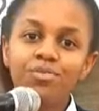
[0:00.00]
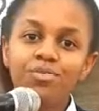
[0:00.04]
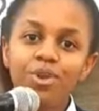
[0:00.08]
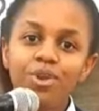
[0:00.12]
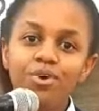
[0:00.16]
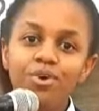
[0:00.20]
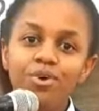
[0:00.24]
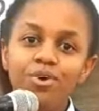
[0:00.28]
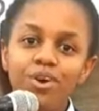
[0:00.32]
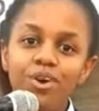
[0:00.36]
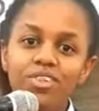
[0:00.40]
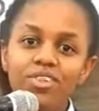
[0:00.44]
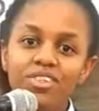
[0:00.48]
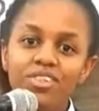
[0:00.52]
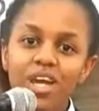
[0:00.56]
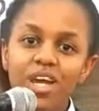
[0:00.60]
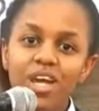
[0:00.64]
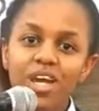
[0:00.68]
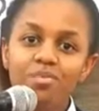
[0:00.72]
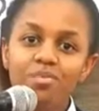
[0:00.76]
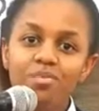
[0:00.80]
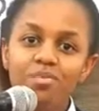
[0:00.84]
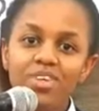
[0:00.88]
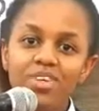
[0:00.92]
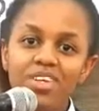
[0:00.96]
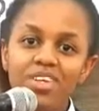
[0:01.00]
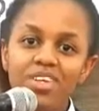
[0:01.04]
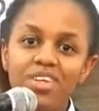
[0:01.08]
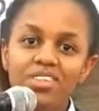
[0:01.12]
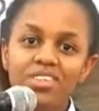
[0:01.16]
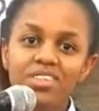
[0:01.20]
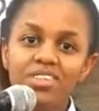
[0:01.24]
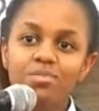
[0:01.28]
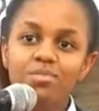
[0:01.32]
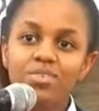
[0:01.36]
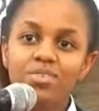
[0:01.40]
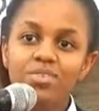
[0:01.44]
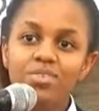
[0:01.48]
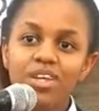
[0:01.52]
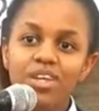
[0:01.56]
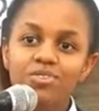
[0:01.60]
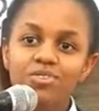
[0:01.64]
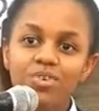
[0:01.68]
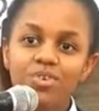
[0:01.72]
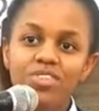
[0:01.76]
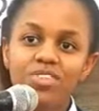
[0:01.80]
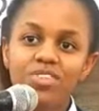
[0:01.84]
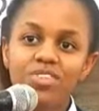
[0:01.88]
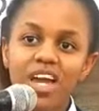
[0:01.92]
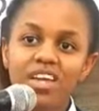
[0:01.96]
look on STEM, STEM stands
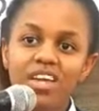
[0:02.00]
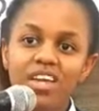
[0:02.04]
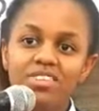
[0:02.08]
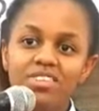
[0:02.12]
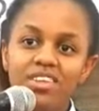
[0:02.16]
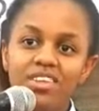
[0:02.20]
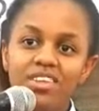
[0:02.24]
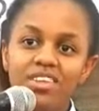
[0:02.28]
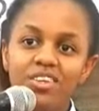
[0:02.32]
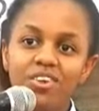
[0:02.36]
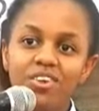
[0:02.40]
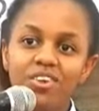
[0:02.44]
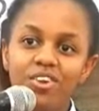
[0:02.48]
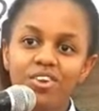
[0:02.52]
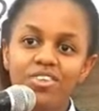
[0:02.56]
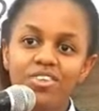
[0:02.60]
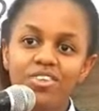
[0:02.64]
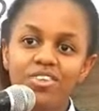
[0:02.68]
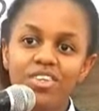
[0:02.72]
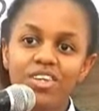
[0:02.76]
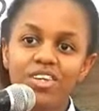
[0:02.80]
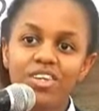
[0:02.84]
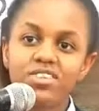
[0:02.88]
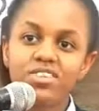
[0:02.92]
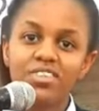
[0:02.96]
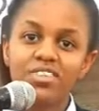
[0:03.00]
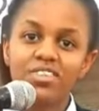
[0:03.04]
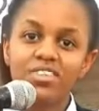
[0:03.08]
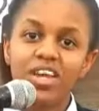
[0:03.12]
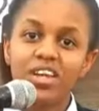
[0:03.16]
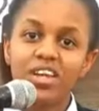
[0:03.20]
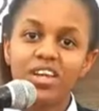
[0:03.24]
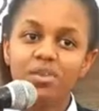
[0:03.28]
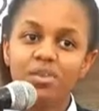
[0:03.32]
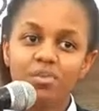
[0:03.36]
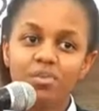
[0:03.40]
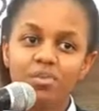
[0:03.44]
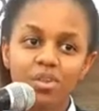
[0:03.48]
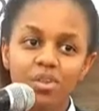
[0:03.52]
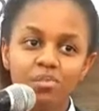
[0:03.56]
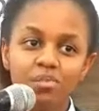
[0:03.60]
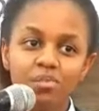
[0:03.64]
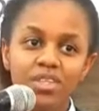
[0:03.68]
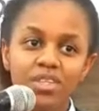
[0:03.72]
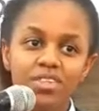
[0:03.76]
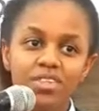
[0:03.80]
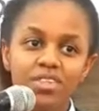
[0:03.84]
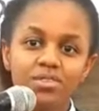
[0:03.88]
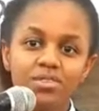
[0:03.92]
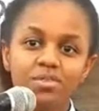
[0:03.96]
for science, technology, engineering,
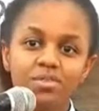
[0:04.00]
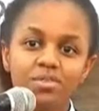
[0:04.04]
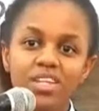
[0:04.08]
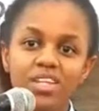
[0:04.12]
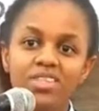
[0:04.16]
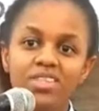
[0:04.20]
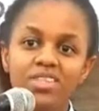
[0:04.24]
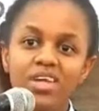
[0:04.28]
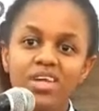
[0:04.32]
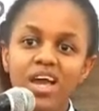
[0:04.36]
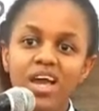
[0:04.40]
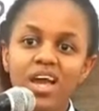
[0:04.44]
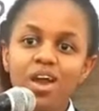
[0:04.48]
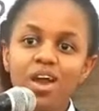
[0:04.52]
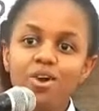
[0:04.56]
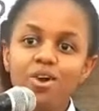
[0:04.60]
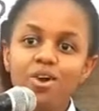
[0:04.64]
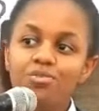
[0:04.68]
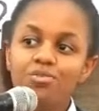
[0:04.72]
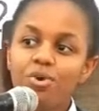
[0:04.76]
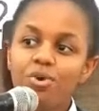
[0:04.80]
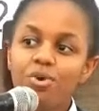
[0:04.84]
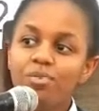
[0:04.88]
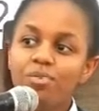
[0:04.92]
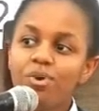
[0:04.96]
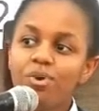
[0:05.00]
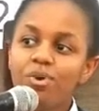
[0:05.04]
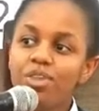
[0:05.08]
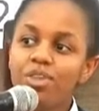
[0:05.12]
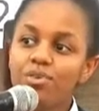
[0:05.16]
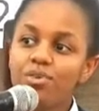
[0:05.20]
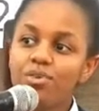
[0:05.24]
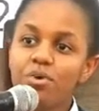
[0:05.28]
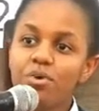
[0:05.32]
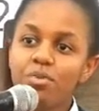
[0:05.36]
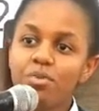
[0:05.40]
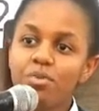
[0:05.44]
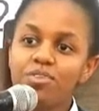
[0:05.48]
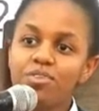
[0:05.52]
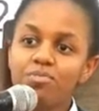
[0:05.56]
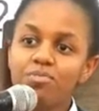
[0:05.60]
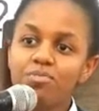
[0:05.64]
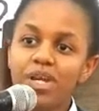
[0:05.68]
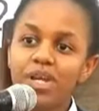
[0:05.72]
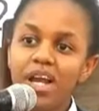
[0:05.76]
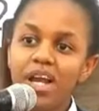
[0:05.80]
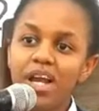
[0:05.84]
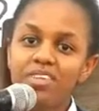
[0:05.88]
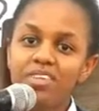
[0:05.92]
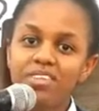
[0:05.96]
mathematics, but from all the former
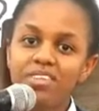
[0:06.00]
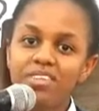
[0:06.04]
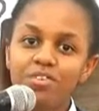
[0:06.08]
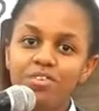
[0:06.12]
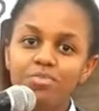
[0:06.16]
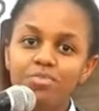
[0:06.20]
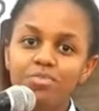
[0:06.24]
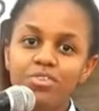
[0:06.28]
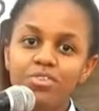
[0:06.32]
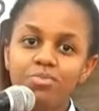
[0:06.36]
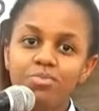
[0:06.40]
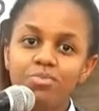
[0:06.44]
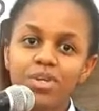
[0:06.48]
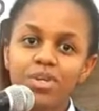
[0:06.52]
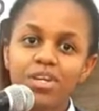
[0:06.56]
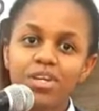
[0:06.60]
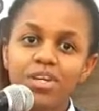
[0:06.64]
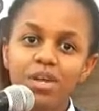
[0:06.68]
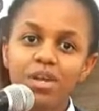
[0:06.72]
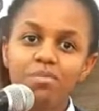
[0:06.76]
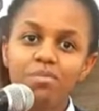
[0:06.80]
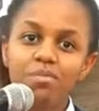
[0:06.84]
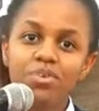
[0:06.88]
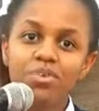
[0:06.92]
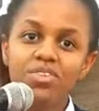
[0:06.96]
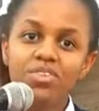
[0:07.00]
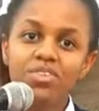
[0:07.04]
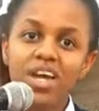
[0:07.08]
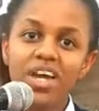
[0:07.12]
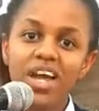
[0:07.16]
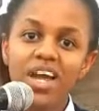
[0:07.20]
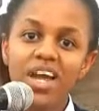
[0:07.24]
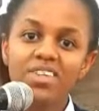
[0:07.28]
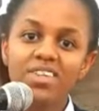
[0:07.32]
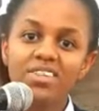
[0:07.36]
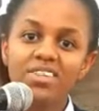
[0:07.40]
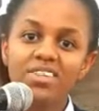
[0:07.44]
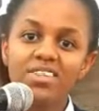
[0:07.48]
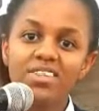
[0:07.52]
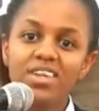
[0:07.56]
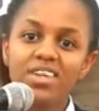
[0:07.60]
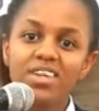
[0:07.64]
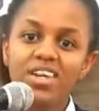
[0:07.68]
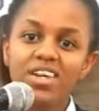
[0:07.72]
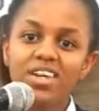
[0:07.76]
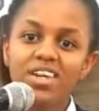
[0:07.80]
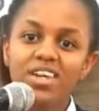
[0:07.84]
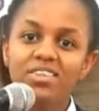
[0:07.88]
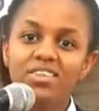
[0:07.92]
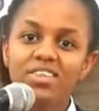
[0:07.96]
speakers, they have been speaking about science,
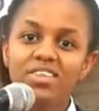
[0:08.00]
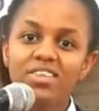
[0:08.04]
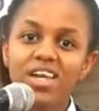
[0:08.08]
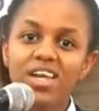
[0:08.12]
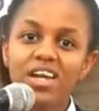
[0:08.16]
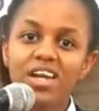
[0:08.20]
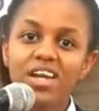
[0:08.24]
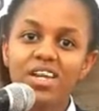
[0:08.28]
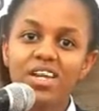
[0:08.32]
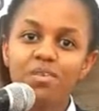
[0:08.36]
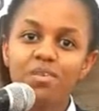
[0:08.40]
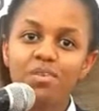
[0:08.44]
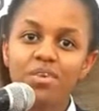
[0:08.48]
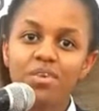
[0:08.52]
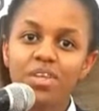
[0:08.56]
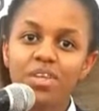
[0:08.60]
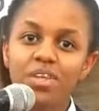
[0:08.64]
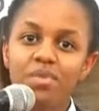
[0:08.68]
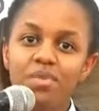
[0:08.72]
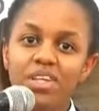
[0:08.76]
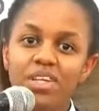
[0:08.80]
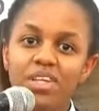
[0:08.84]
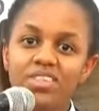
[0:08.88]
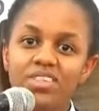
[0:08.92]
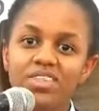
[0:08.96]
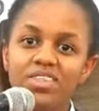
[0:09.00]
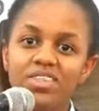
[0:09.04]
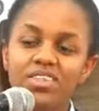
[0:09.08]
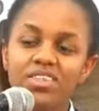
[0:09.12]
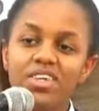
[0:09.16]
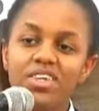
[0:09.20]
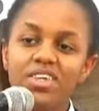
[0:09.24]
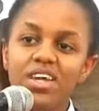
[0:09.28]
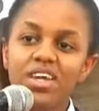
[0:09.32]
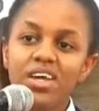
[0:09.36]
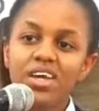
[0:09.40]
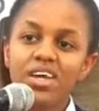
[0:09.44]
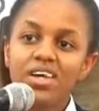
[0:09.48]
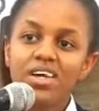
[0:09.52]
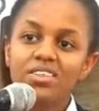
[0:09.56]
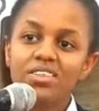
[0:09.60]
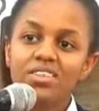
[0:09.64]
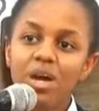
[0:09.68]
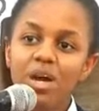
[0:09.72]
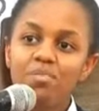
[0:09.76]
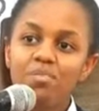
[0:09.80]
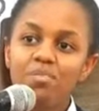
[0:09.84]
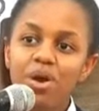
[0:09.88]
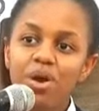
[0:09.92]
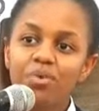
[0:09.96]
engineering, mathematics.
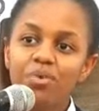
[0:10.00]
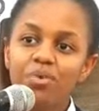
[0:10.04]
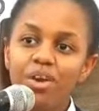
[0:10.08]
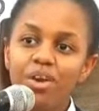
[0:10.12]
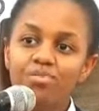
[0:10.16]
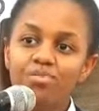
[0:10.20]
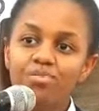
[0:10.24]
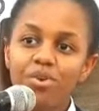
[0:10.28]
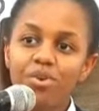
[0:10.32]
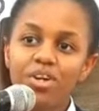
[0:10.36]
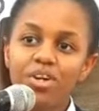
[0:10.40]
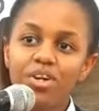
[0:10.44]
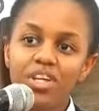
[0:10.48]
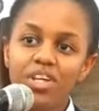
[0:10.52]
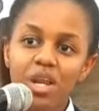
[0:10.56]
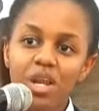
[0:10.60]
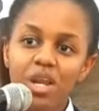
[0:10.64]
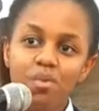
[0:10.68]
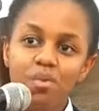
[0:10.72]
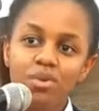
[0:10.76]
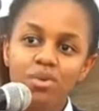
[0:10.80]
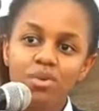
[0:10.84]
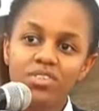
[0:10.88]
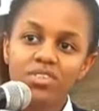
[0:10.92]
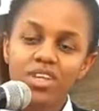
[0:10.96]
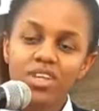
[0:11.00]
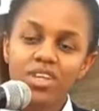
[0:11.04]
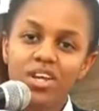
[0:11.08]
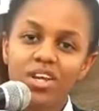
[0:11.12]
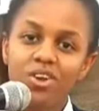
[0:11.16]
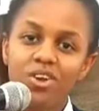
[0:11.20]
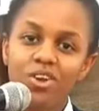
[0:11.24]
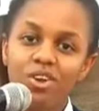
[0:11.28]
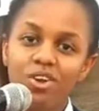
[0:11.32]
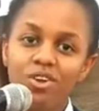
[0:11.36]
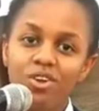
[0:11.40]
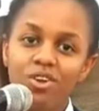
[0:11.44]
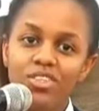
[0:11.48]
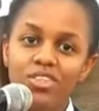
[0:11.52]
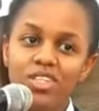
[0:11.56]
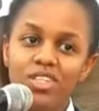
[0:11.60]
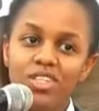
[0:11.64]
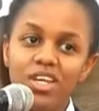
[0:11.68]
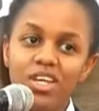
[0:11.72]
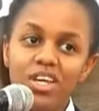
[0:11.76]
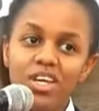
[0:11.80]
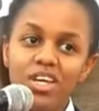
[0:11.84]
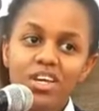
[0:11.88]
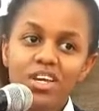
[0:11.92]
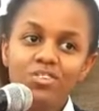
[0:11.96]
Somehow they have forgotten about technology.
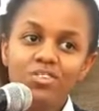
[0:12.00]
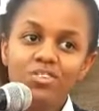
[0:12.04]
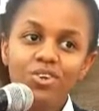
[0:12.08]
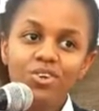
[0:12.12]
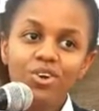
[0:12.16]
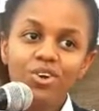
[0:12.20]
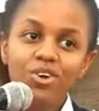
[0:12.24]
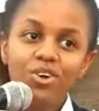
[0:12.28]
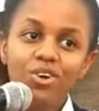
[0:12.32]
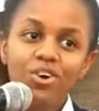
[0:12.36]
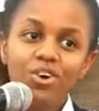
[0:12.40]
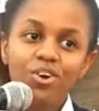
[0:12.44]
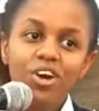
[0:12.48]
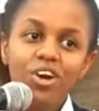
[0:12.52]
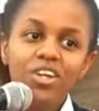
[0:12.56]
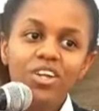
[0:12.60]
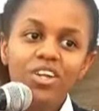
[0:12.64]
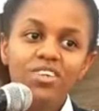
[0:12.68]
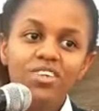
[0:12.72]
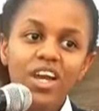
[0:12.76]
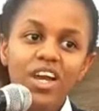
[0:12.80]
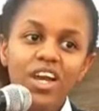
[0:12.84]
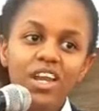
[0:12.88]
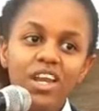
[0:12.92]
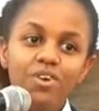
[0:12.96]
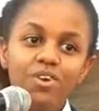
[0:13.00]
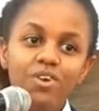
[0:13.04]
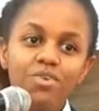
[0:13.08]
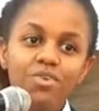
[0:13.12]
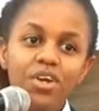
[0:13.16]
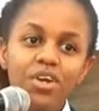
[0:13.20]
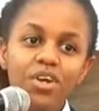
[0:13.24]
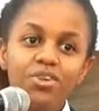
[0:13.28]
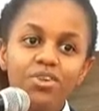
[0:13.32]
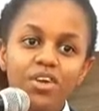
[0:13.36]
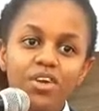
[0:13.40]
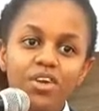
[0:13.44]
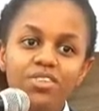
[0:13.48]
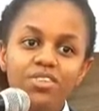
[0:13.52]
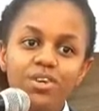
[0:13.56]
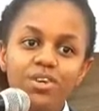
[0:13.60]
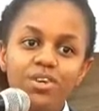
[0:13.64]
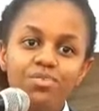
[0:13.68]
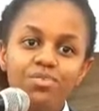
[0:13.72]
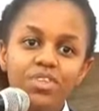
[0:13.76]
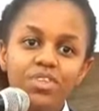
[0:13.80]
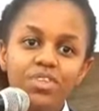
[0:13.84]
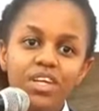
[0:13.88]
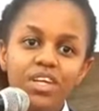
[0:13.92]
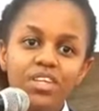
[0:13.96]
So try leveraging
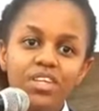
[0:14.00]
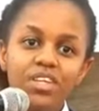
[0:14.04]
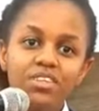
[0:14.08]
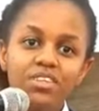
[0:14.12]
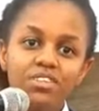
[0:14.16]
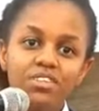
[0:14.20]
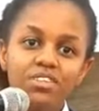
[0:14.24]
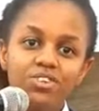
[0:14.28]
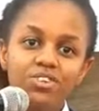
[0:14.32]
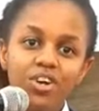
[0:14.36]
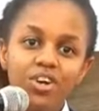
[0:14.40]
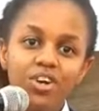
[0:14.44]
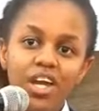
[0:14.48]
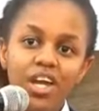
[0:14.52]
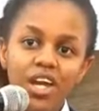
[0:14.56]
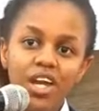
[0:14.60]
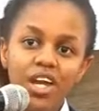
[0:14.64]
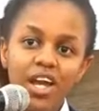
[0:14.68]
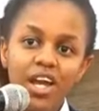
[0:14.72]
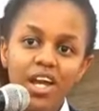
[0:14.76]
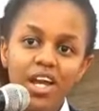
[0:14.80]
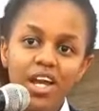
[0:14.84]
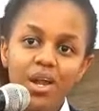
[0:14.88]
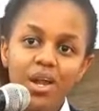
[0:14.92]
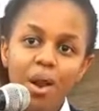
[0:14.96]
yourself in the digital era.